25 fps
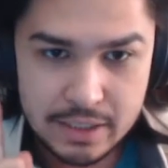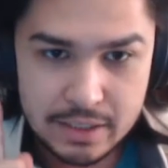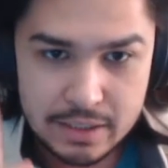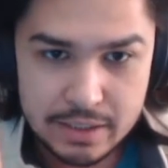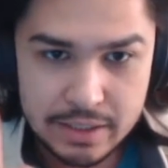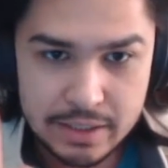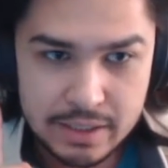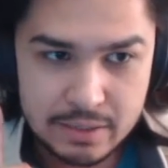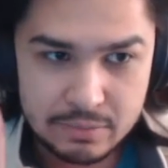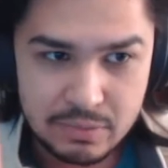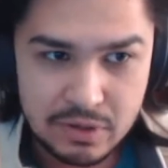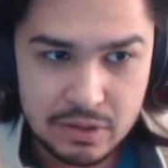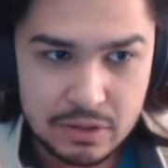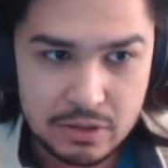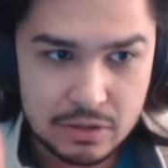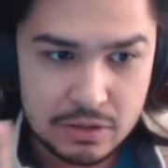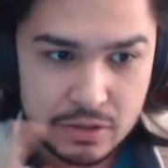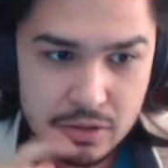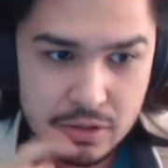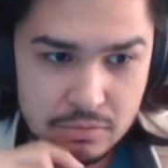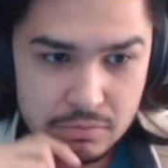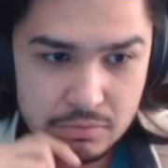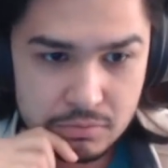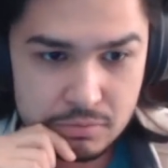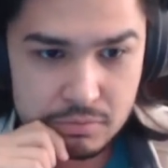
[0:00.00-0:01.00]
6
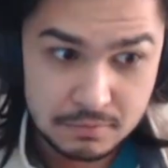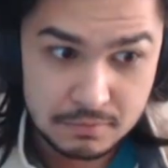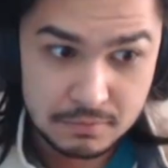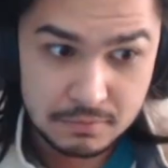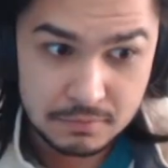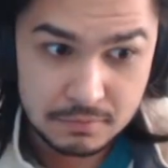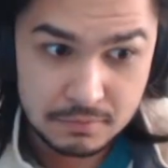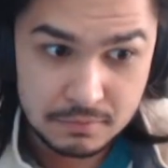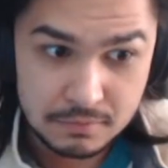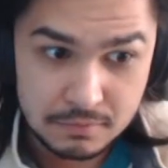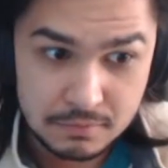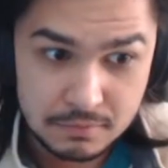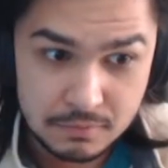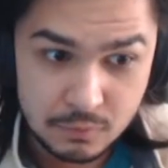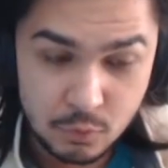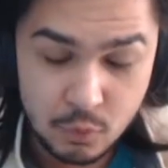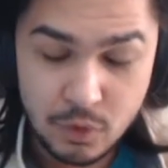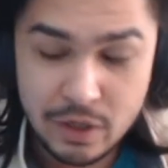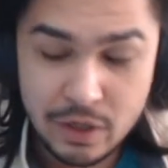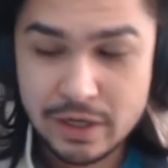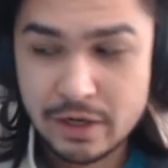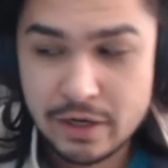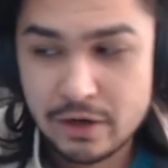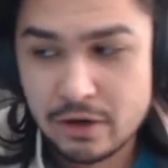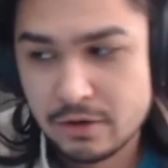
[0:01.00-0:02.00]
months.
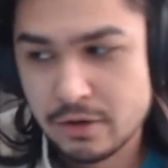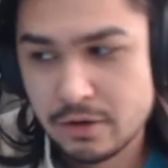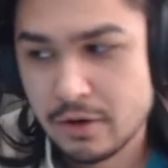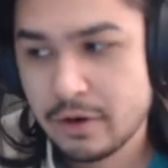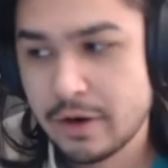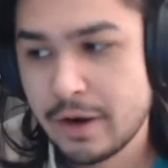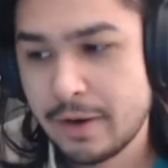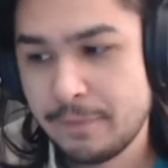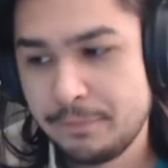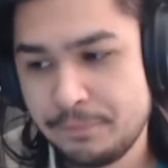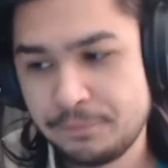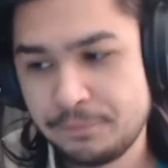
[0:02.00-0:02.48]
1 year. Okay.